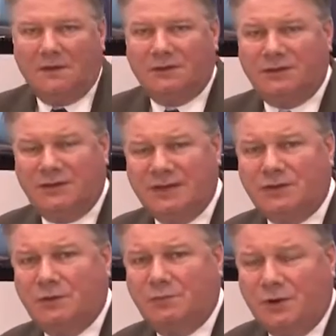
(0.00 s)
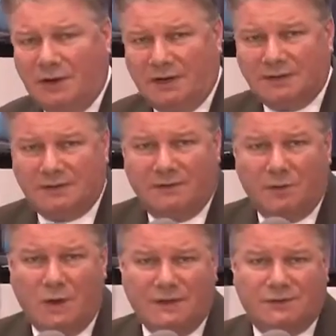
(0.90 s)
The traditional products of the
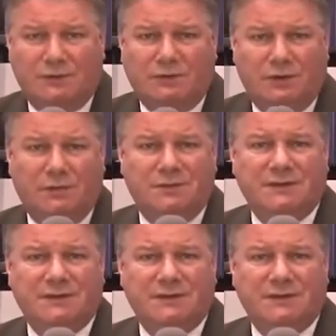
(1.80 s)
Wenzel Group